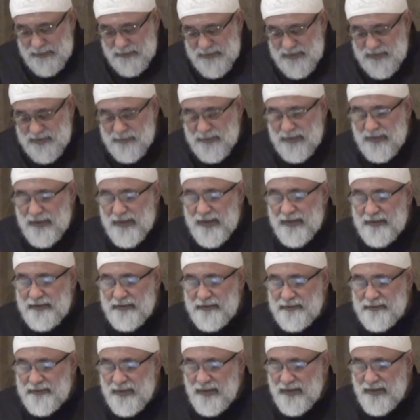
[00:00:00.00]

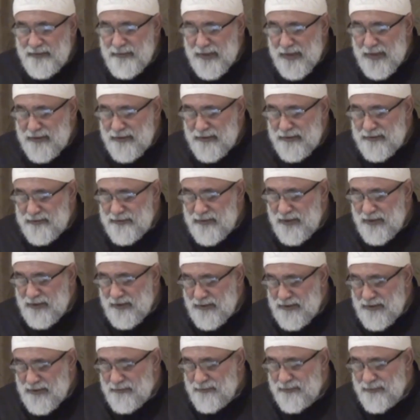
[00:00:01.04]
Bismillahir Rahmanir
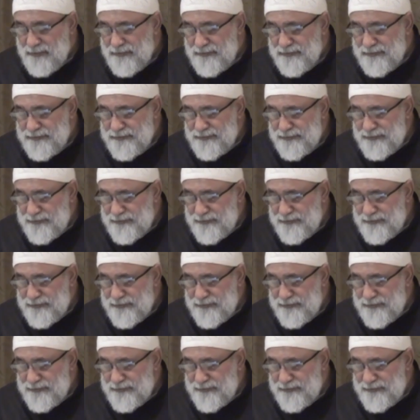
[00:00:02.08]
Rahim.